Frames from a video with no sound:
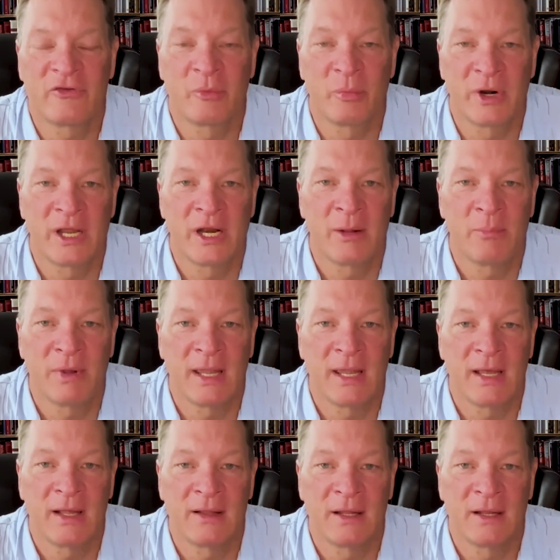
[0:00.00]
to bring it up
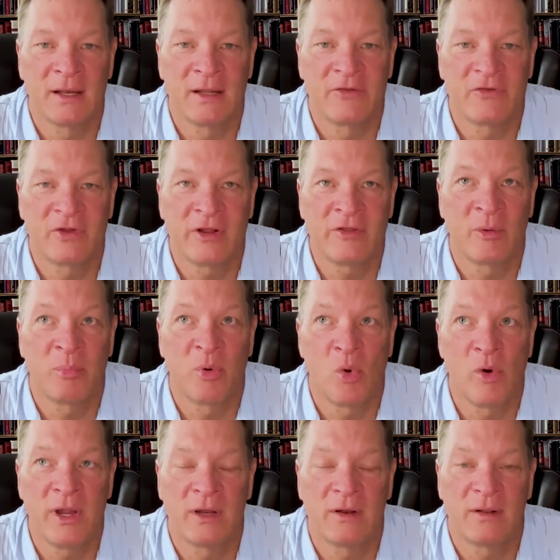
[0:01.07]
again, that it's not the
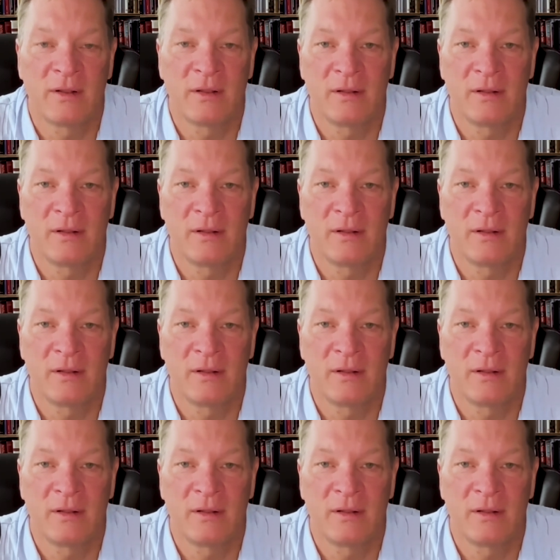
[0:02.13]
point